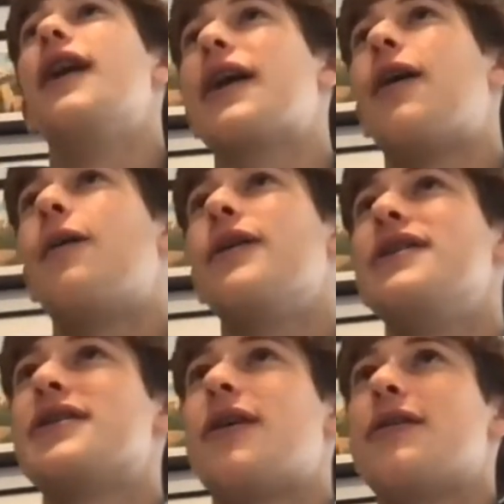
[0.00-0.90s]

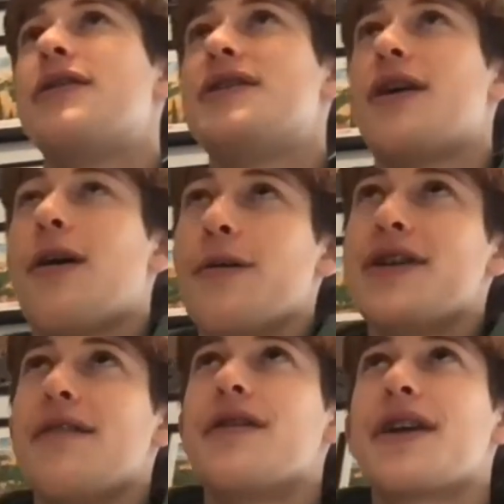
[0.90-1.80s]
Always
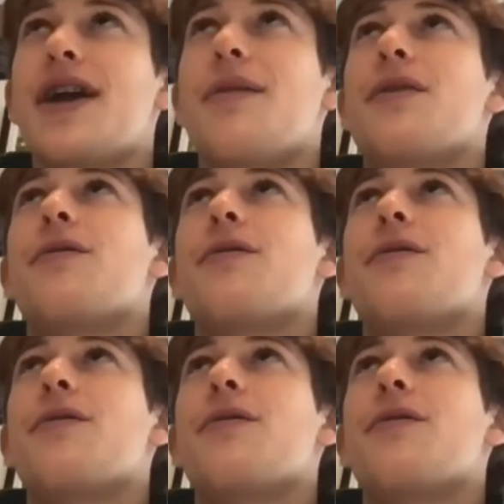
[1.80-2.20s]
have your camera